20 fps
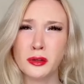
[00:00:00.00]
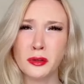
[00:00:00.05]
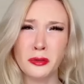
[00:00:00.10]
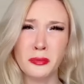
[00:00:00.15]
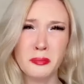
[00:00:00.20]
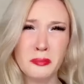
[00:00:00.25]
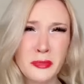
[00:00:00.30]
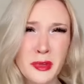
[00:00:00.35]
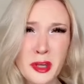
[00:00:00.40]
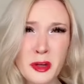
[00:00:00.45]

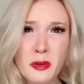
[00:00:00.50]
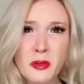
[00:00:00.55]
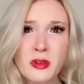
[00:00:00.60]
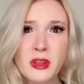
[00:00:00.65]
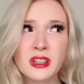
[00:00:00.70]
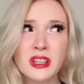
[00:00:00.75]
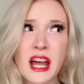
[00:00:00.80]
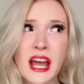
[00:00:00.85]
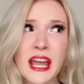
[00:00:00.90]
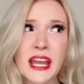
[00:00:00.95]
Mew?
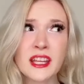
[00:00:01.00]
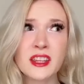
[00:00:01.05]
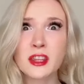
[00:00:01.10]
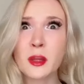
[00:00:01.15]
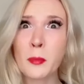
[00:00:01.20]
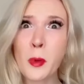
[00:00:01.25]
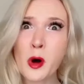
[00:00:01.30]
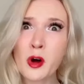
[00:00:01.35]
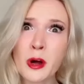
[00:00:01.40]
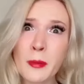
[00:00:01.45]
Like the
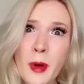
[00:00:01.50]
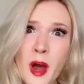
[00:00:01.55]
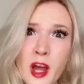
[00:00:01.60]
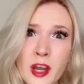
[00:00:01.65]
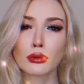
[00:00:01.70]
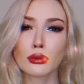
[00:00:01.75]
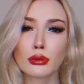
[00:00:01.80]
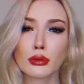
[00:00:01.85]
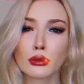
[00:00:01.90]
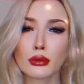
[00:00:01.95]

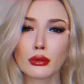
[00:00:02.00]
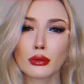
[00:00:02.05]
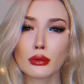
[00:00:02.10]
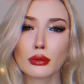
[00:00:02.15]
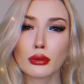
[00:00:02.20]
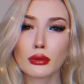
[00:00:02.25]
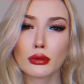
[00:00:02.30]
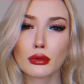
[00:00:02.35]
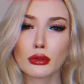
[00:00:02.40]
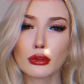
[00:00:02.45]
Pokemon?